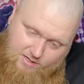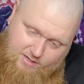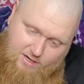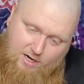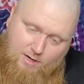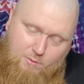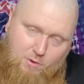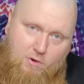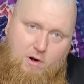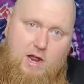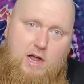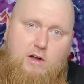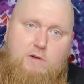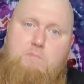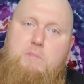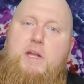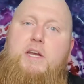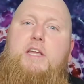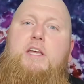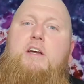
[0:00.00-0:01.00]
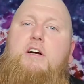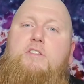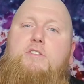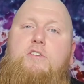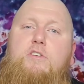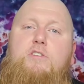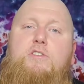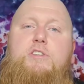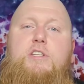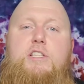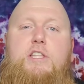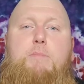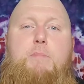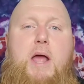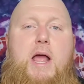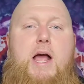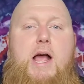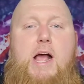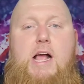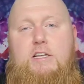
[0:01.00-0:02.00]
come around many others in the
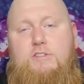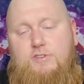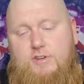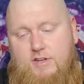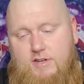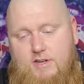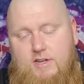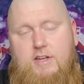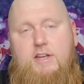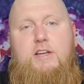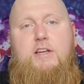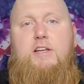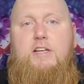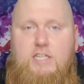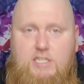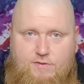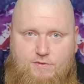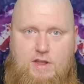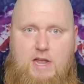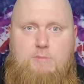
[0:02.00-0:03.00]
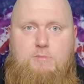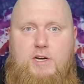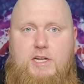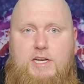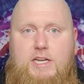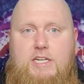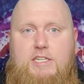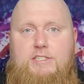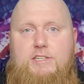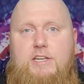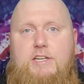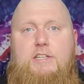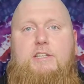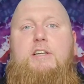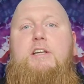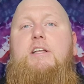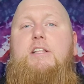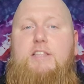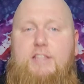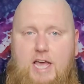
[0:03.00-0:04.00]
past. His family needs it.
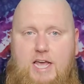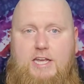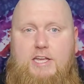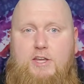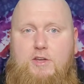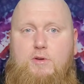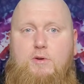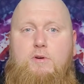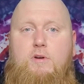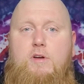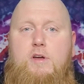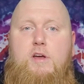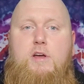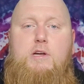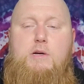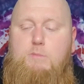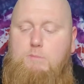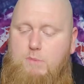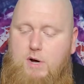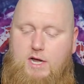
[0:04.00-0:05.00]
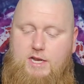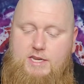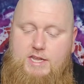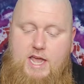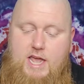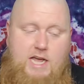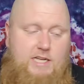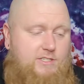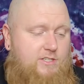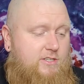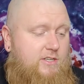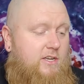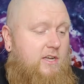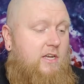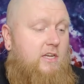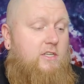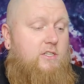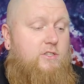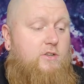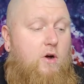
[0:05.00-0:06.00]
Thank you. But yes,
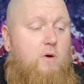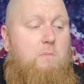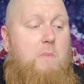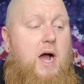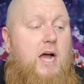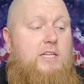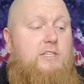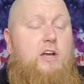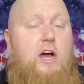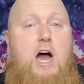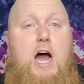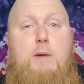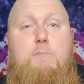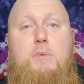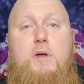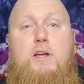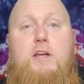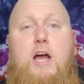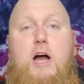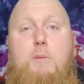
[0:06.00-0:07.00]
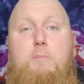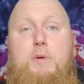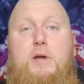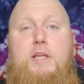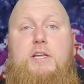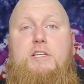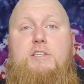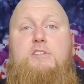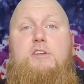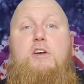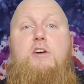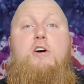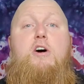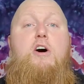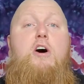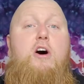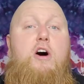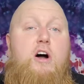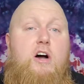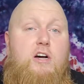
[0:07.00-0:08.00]
so my top companies,
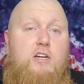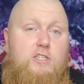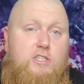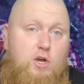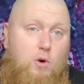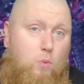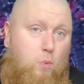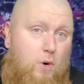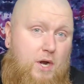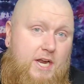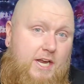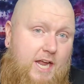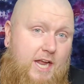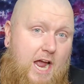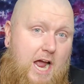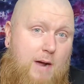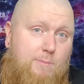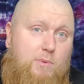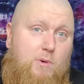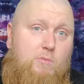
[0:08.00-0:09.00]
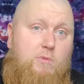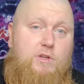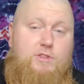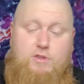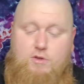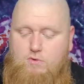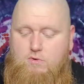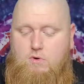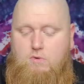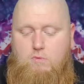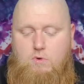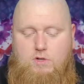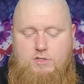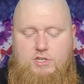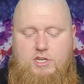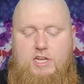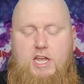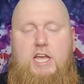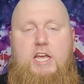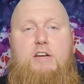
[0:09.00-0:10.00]
to recap them with you, once
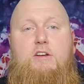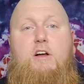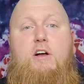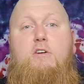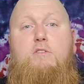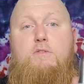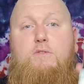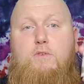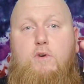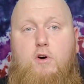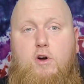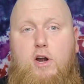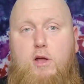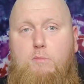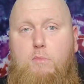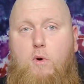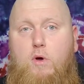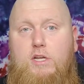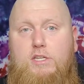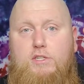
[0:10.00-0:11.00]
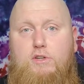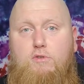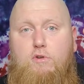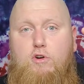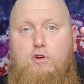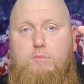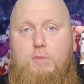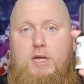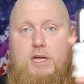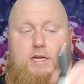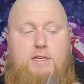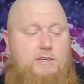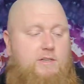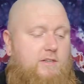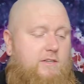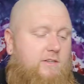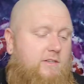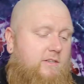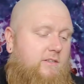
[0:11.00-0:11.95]
again, Florida Boyz Grooming,